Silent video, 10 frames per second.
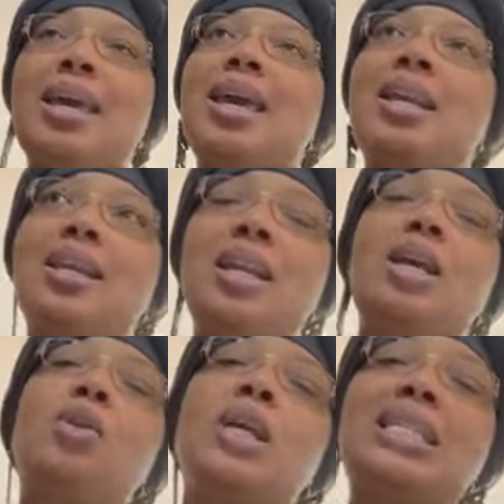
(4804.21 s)
it
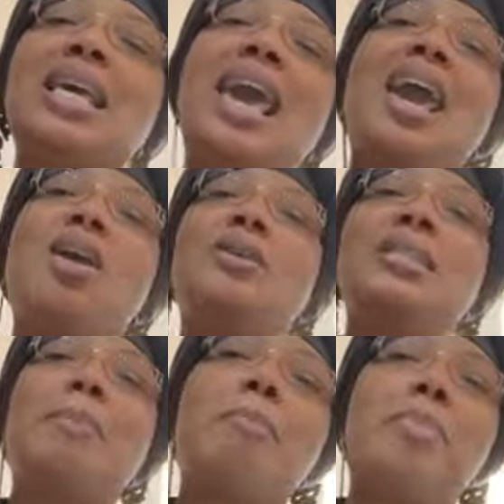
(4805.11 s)
literally tears
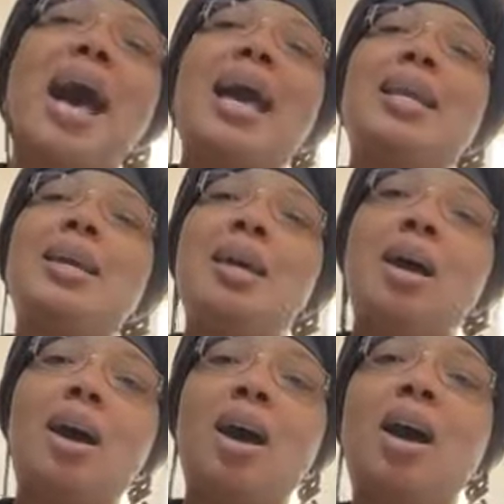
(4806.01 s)
the body
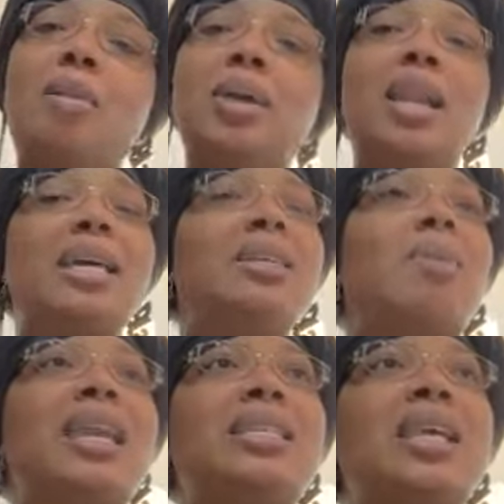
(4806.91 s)
up and let
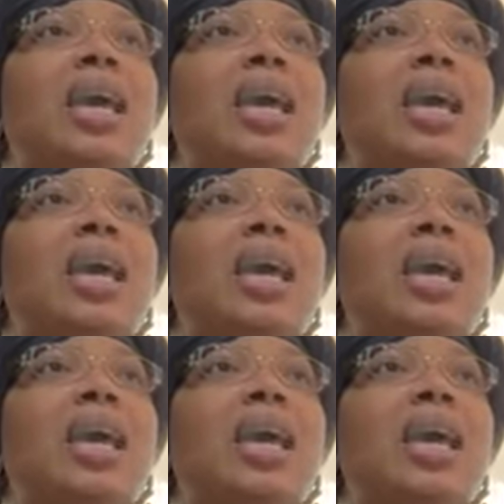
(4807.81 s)
somebody